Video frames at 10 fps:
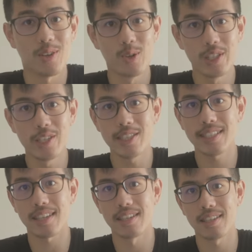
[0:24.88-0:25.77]
who
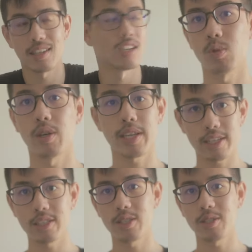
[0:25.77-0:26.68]
uses it? Well,
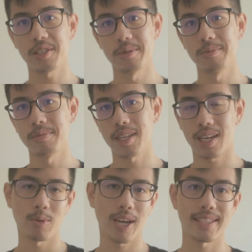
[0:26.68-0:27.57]
here on YouTube, a
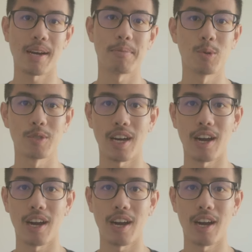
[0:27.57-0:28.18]
couple of examples